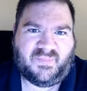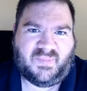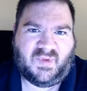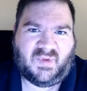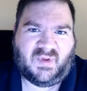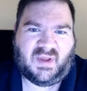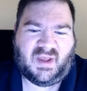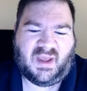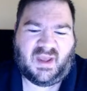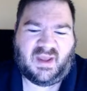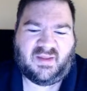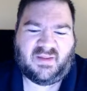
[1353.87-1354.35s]

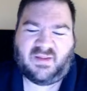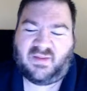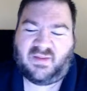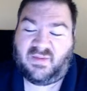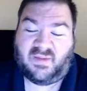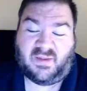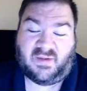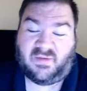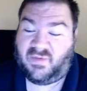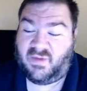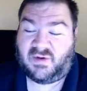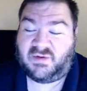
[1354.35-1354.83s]
Okay, and
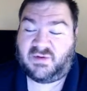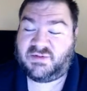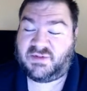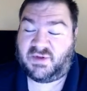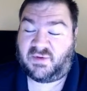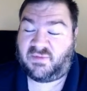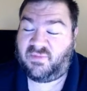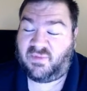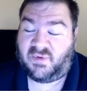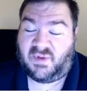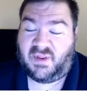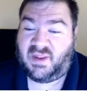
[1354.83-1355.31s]
then
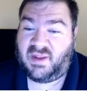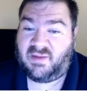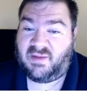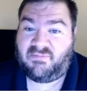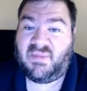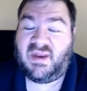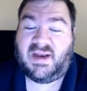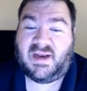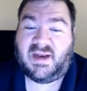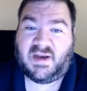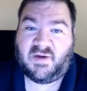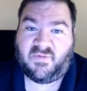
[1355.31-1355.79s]
in
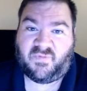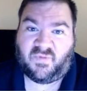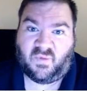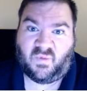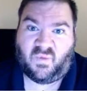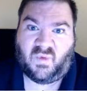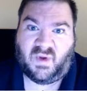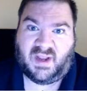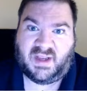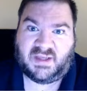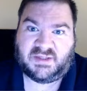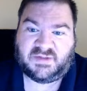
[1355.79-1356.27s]
many
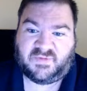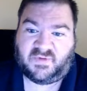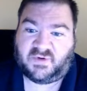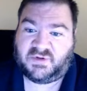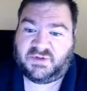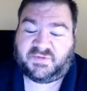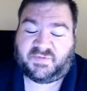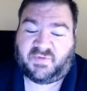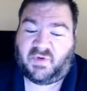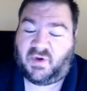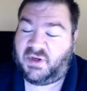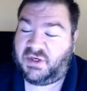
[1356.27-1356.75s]
different ways.
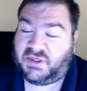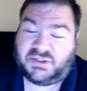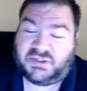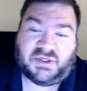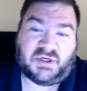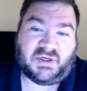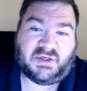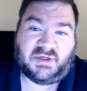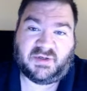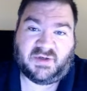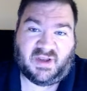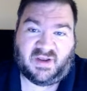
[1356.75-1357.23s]
First of all, he
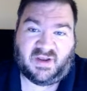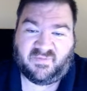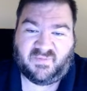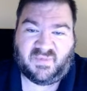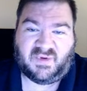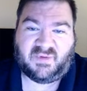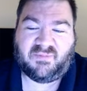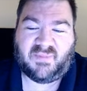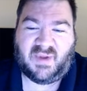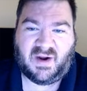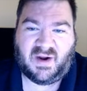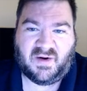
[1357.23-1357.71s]
shouldn't have
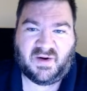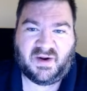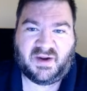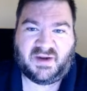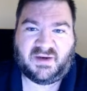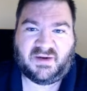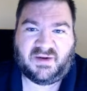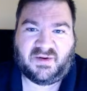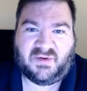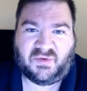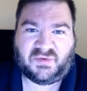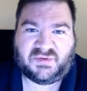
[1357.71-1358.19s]
been
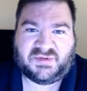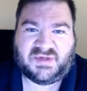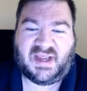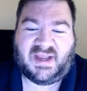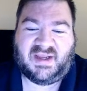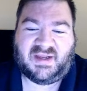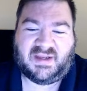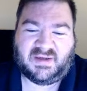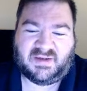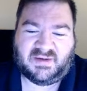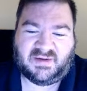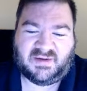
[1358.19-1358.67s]
married or
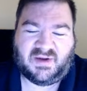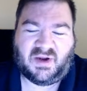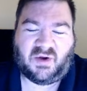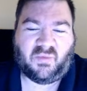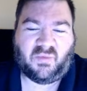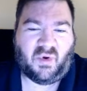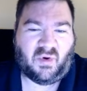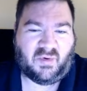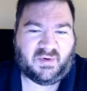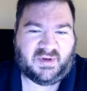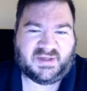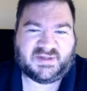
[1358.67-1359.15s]
taken
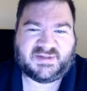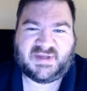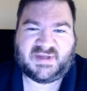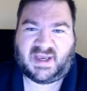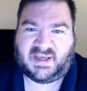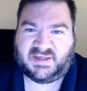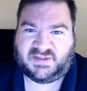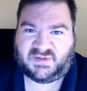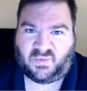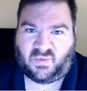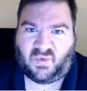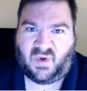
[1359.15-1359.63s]
Herodias
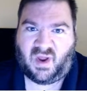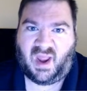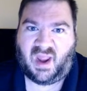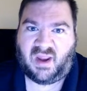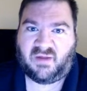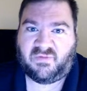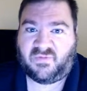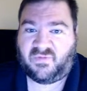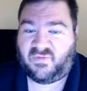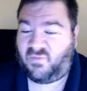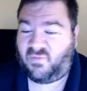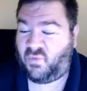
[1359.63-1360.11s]
as
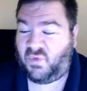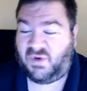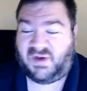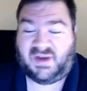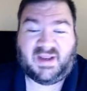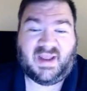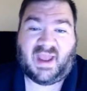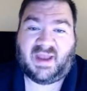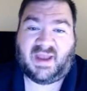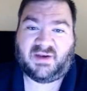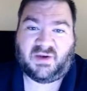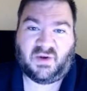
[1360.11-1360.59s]
wife when
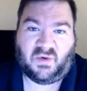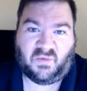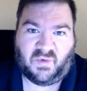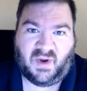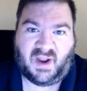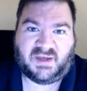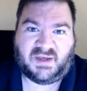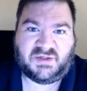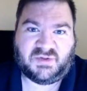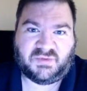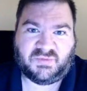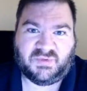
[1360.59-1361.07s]
he had no
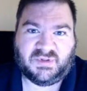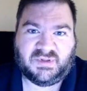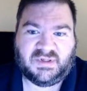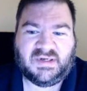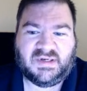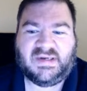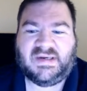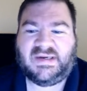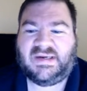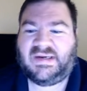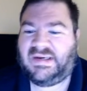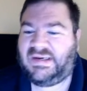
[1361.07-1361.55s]
right to her.
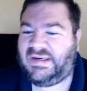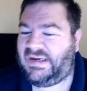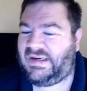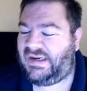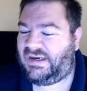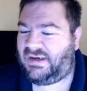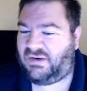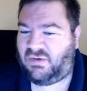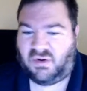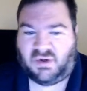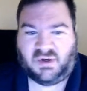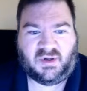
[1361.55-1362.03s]

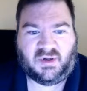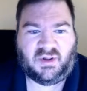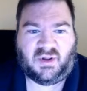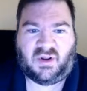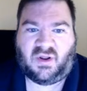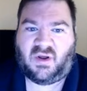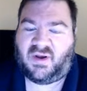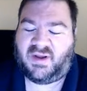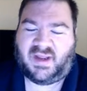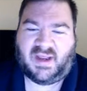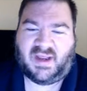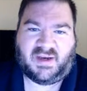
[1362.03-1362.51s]
According to the
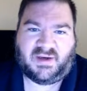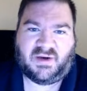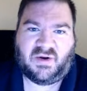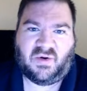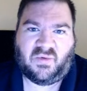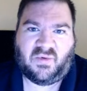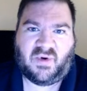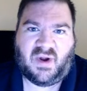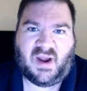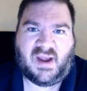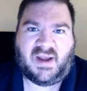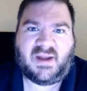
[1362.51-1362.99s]
law, he had no
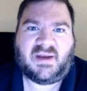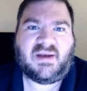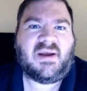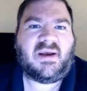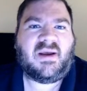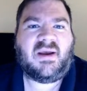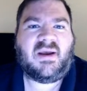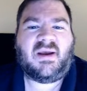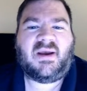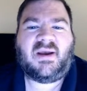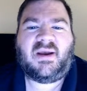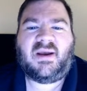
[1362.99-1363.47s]
right.
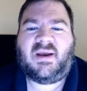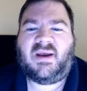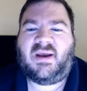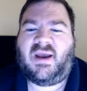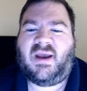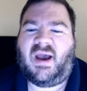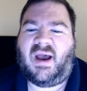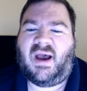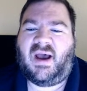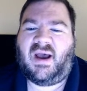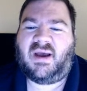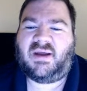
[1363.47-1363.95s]

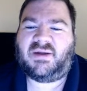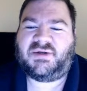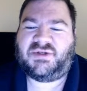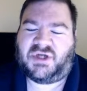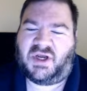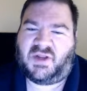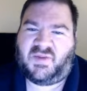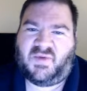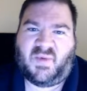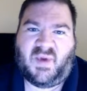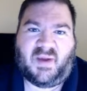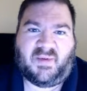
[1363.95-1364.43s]

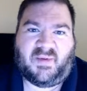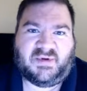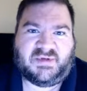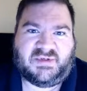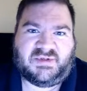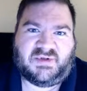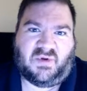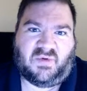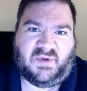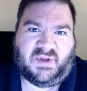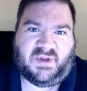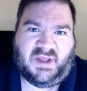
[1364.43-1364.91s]
John the
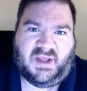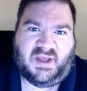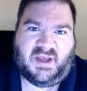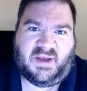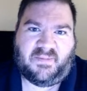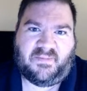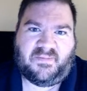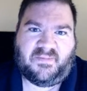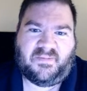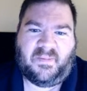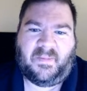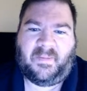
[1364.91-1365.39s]
Baptist told
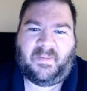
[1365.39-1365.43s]
him.